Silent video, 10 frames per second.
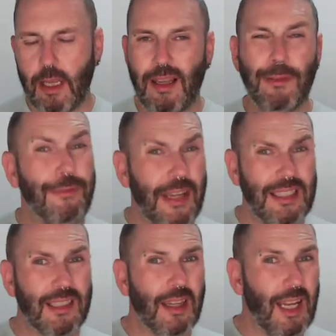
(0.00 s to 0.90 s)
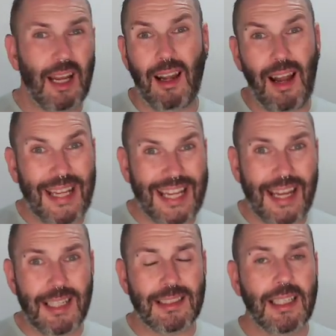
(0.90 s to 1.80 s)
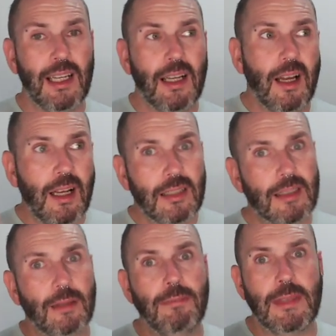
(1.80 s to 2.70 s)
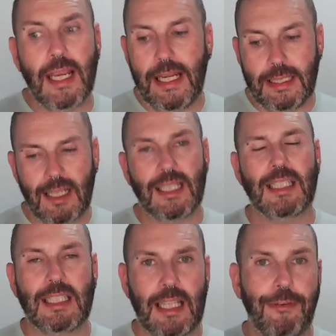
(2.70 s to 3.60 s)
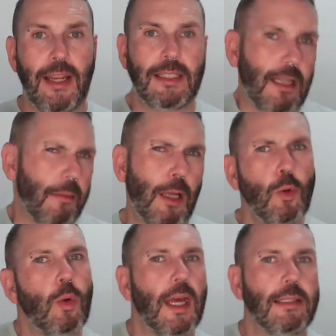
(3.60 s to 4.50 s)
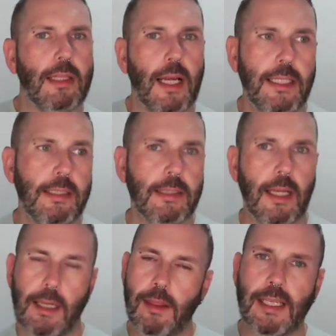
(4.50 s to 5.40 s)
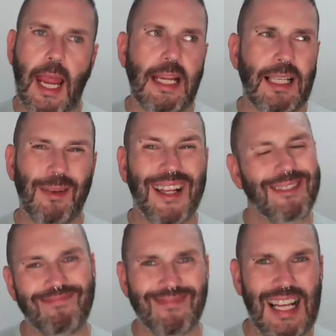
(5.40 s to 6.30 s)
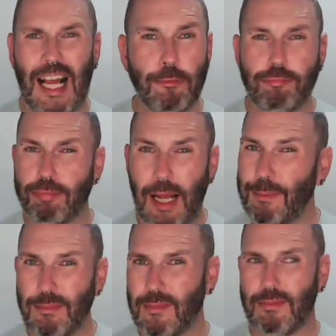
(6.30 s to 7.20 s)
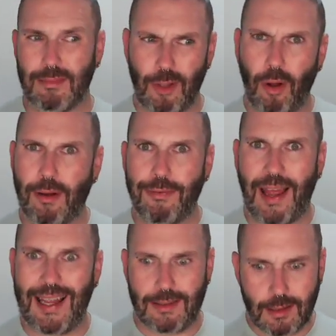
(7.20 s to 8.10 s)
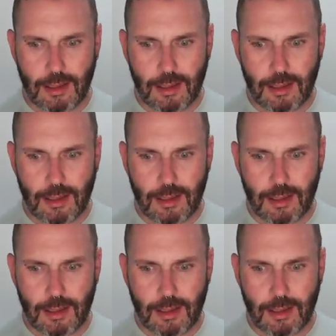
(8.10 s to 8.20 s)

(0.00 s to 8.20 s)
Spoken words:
convinced that I like it. Some days I sniff it and I'm like, oh, that's nice, and other days I'm like, I'm not a fan,